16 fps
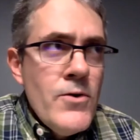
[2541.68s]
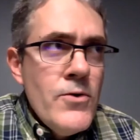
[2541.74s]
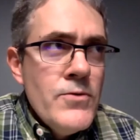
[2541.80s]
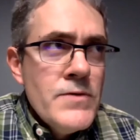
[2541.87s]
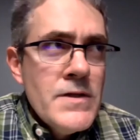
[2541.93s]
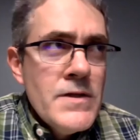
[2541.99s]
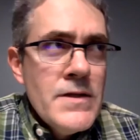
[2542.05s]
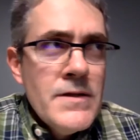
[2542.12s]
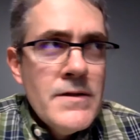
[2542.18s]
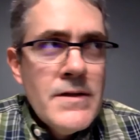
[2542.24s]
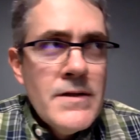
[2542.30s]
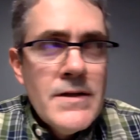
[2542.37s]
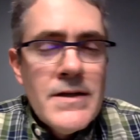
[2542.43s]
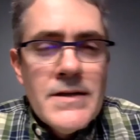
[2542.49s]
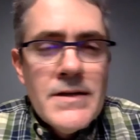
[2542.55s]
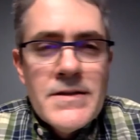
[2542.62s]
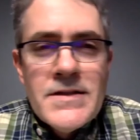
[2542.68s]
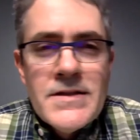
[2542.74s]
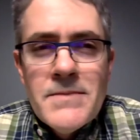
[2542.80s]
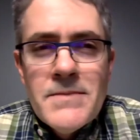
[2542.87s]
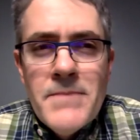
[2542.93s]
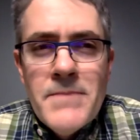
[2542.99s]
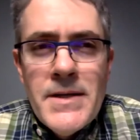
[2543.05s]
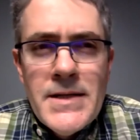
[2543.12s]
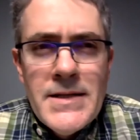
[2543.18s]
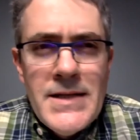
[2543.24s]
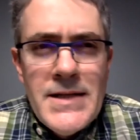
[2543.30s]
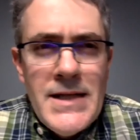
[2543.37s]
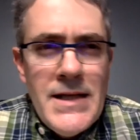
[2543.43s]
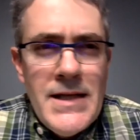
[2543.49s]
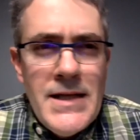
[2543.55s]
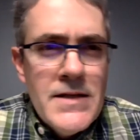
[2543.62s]
the a cemented
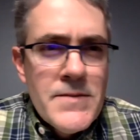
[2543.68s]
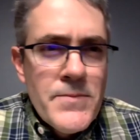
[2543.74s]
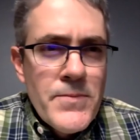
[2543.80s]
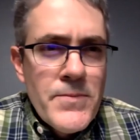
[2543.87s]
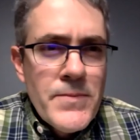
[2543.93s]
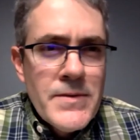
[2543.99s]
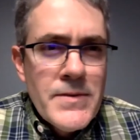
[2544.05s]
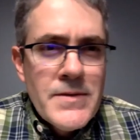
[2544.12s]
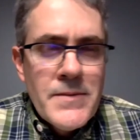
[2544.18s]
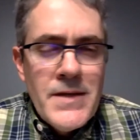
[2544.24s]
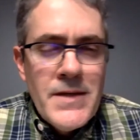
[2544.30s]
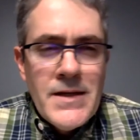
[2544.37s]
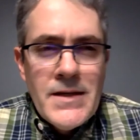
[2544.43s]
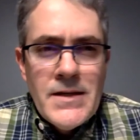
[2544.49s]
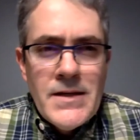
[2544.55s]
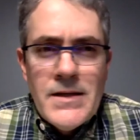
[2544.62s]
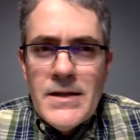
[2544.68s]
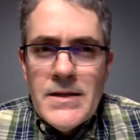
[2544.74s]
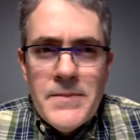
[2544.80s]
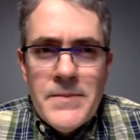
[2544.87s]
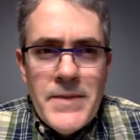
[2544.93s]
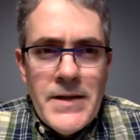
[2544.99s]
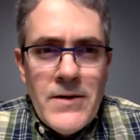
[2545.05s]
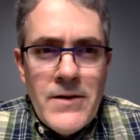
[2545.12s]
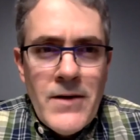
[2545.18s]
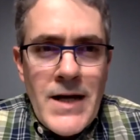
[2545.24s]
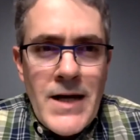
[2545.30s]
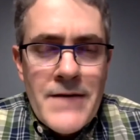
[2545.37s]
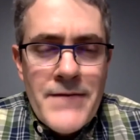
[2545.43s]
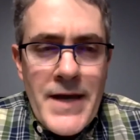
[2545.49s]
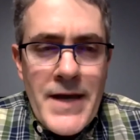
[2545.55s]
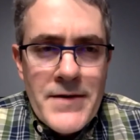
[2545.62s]
knee is again, depending on a lot
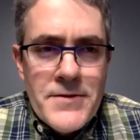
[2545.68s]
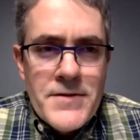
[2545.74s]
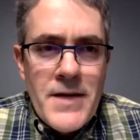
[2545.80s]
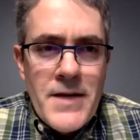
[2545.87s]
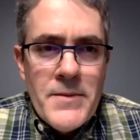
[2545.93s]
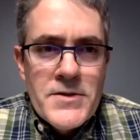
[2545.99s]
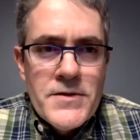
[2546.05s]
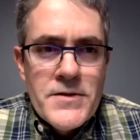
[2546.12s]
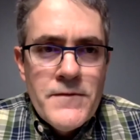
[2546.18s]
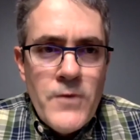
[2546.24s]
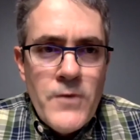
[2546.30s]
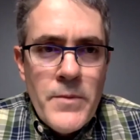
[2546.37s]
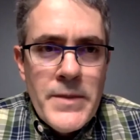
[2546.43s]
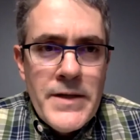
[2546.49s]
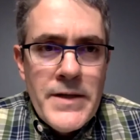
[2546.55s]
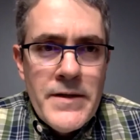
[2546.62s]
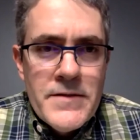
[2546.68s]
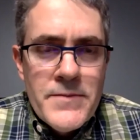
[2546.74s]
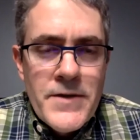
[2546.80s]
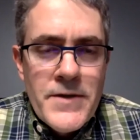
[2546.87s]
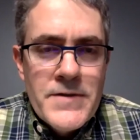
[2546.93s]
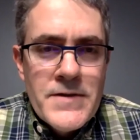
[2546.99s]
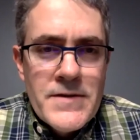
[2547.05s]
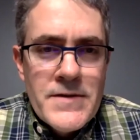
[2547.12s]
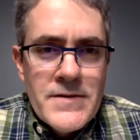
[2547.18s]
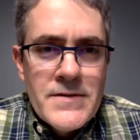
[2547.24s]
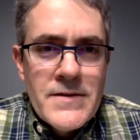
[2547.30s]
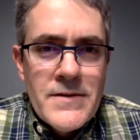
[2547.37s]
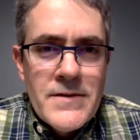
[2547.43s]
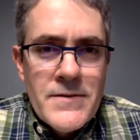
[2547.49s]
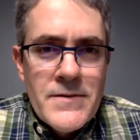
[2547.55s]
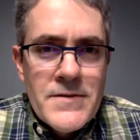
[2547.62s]
of factors, how much deformity is present,
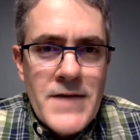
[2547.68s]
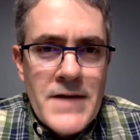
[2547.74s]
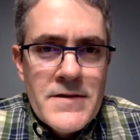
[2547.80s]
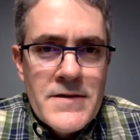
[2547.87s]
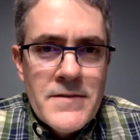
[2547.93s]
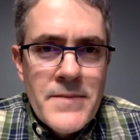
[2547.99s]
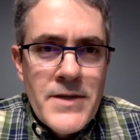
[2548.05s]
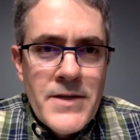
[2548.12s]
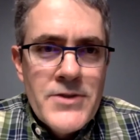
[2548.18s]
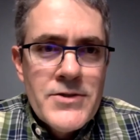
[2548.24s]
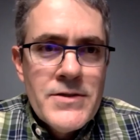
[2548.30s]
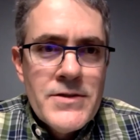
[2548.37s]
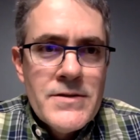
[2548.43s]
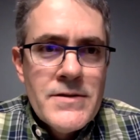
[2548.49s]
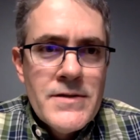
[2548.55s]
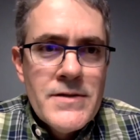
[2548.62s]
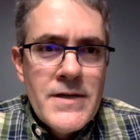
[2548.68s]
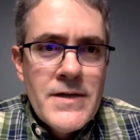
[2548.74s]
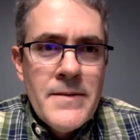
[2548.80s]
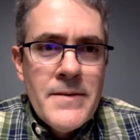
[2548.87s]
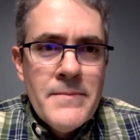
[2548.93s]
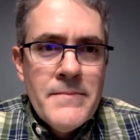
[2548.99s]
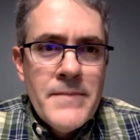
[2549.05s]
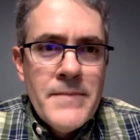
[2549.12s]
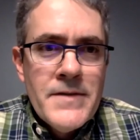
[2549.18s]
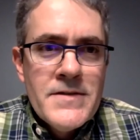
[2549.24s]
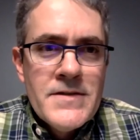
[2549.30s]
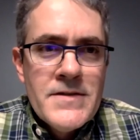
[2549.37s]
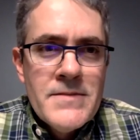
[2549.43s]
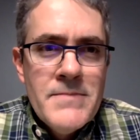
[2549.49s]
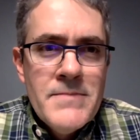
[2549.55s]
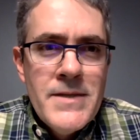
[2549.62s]
you know, the size of the patient. Um, a
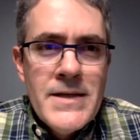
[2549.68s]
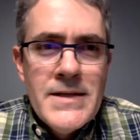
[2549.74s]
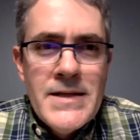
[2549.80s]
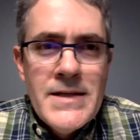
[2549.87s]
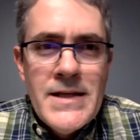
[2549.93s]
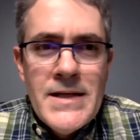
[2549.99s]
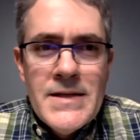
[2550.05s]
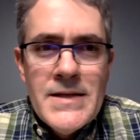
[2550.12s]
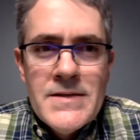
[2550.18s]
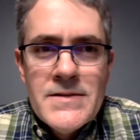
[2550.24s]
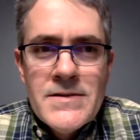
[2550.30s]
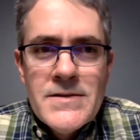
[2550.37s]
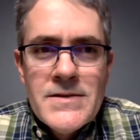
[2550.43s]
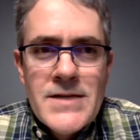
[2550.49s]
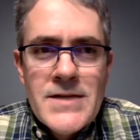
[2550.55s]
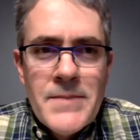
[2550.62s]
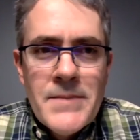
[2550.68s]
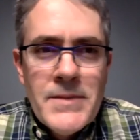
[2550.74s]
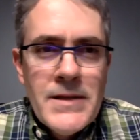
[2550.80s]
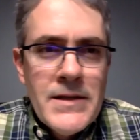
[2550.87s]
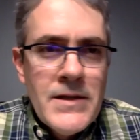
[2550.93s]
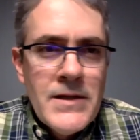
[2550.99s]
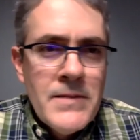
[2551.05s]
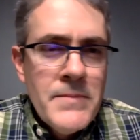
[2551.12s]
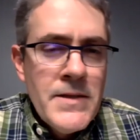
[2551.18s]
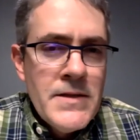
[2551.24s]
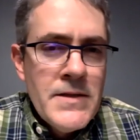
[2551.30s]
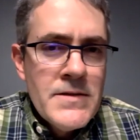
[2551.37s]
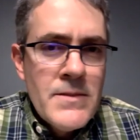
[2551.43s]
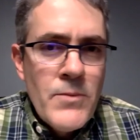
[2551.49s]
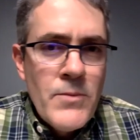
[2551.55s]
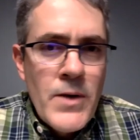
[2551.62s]
cemented knee is typically going to be
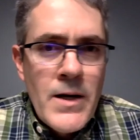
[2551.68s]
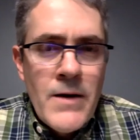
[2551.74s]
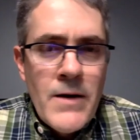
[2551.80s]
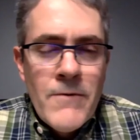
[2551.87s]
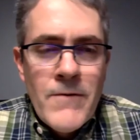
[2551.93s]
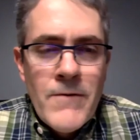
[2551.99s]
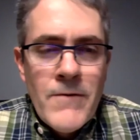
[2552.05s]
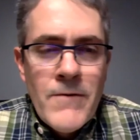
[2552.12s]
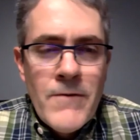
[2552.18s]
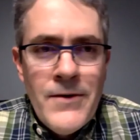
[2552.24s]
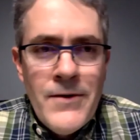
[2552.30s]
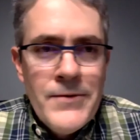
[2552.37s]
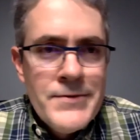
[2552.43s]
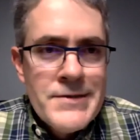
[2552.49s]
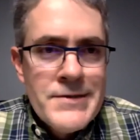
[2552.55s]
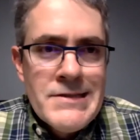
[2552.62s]
somewhere around,